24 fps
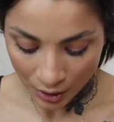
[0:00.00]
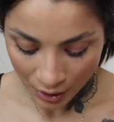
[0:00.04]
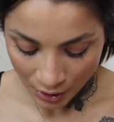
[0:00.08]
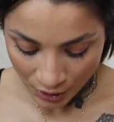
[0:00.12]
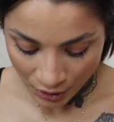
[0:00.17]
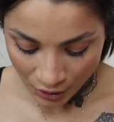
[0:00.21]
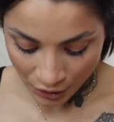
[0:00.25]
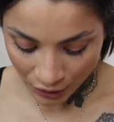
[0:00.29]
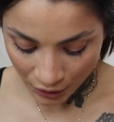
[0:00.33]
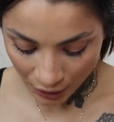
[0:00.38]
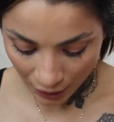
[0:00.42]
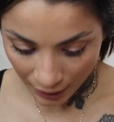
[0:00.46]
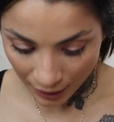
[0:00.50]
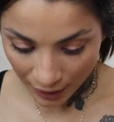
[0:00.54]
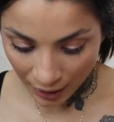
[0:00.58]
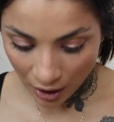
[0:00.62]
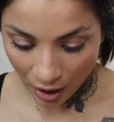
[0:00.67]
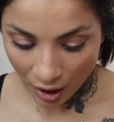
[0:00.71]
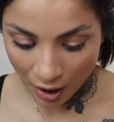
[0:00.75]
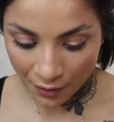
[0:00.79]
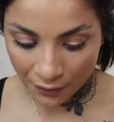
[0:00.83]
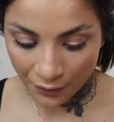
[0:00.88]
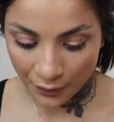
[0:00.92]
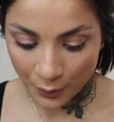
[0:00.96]
Starting
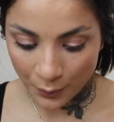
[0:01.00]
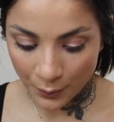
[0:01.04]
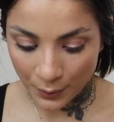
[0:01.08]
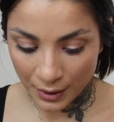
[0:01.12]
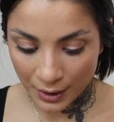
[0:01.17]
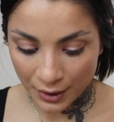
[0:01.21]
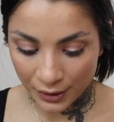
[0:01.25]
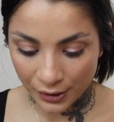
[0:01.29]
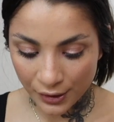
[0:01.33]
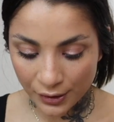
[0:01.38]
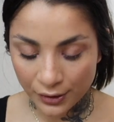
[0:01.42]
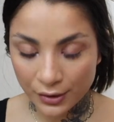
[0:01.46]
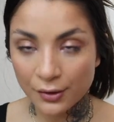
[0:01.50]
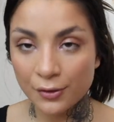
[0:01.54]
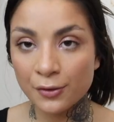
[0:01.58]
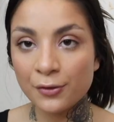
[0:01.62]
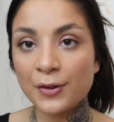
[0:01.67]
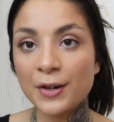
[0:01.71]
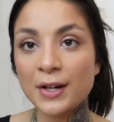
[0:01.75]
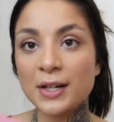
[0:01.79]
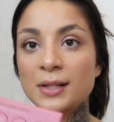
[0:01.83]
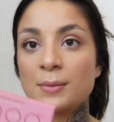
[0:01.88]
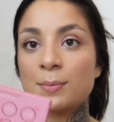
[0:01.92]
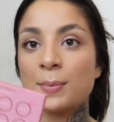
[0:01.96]
off with the
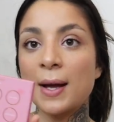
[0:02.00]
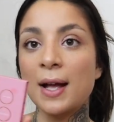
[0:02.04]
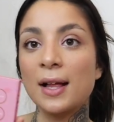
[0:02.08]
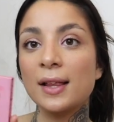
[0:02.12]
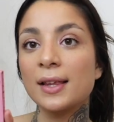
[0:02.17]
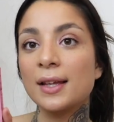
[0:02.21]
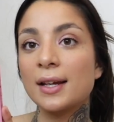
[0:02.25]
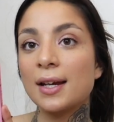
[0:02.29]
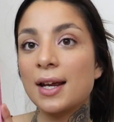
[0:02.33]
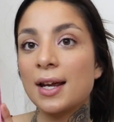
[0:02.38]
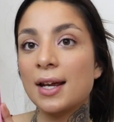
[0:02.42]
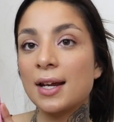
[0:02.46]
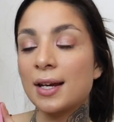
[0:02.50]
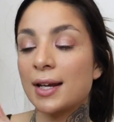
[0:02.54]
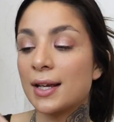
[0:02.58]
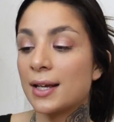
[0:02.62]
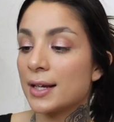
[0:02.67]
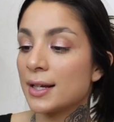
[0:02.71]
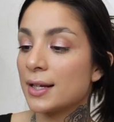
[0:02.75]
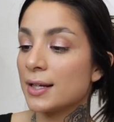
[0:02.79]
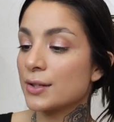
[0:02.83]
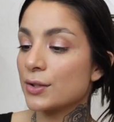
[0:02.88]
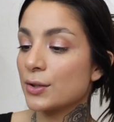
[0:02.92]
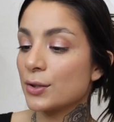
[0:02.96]
first palette, it
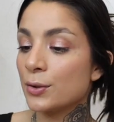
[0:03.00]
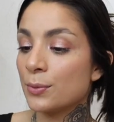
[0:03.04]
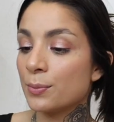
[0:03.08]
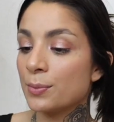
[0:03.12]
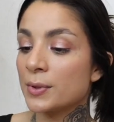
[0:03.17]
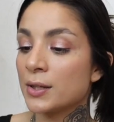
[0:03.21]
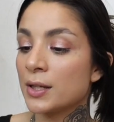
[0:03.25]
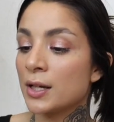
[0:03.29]
is my